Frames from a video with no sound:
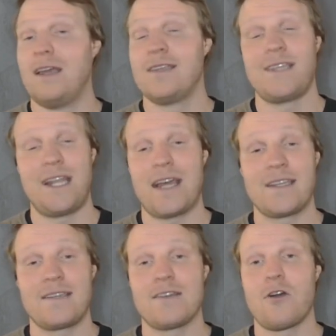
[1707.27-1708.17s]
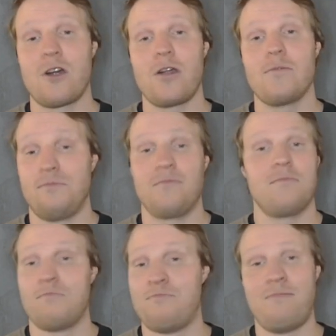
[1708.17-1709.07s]
City assets are
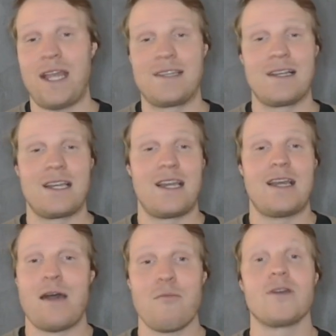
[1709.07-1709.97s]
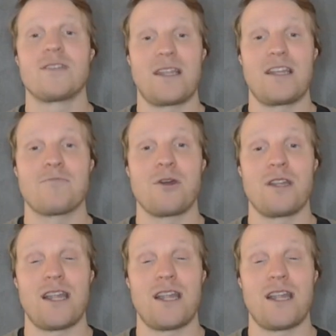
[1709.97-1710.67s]
basically a must at this point,